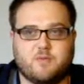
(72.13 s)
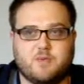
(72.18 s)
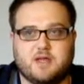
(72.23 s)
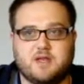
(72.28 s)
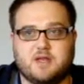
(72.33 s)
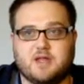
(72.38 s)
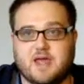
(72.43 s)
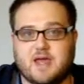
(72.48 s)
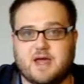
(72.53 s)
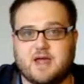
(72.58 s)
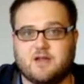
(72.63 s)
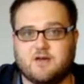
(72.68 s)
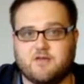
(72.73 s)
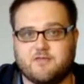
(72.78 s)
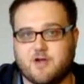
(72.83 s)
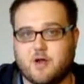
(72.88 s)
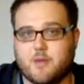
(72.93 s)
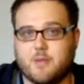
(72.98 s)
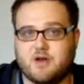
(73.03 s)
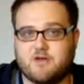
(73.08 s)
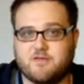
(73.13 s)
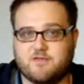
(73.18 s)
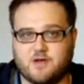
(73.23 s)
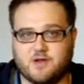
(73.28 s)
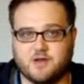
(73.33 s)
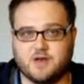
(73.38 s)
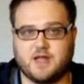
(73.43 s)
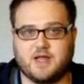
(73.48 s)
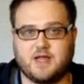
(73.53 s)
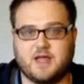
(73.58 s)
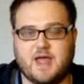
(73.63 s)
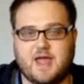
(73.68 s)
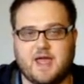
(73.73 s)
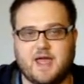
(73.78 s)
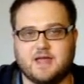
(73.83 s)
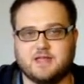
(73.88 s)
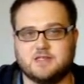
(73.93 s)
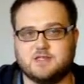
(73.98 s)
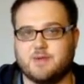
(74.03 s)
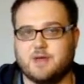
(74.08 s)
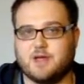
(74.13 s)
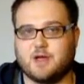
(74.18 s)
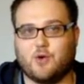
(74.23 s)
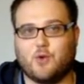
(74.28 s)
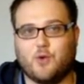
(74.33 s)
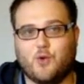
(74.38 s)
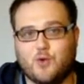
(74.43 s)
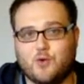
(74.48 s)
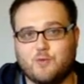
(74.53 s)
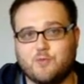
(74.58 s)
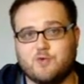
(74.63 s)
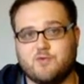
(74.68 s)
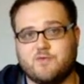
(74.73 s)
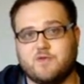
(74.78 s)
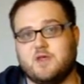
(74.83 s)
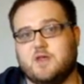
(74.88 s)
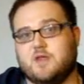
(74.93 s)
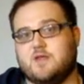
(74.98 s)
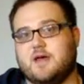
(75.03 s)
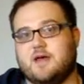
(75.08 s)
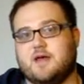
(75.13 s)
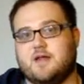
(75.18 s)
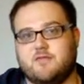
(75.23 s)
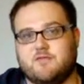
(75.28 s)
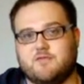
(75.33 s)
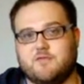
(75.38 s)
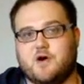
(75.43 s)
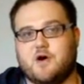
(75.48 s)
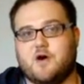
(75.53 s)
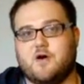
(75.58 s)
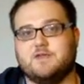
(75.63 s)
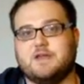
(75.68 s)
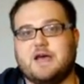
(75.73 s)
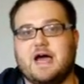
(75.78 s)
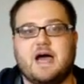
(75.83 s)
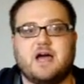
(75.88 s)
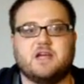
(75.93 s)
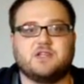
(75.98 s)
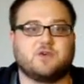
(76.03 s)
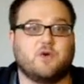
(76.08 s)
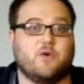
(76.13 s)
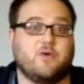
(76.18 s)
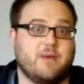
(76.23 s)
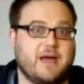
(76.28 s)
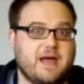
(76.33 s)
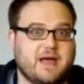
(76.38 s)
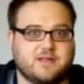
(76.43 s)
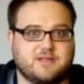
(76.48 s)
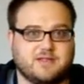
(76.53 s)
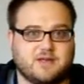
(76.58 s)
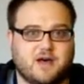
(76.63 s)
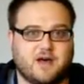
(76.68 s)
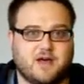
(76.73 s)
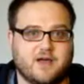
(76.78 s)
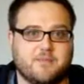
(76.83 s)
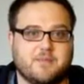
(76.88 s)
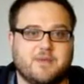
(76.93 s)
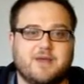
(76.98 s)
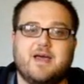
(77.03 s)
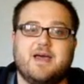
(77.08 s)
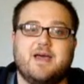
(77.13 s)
to be to get a fair amount of funding and to make a whole movie that involved Ash going back in time